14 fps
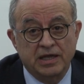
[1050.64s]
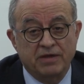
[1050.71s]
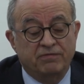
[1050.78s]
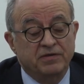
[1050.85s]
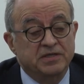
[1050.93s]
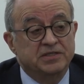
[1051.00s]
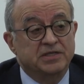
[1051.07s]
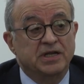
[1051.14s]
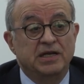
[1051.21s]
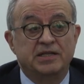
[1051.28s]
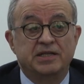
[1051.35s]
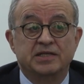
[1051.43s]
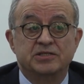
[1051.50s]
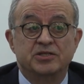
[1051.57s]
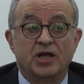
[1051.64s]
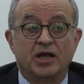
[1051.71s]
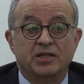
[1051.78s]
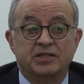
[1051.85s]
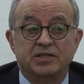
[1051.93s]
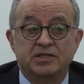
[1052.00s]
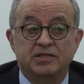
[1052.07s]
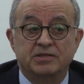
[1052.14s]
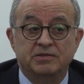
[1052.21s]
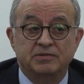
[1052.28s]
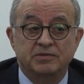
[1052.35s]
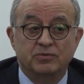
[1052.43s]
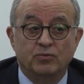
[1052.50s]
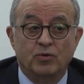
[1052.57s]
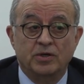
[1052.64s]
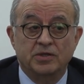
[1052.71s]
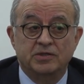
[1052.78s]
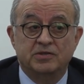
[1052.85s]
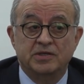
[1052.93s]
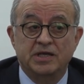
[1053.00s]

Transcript: If Israel does not want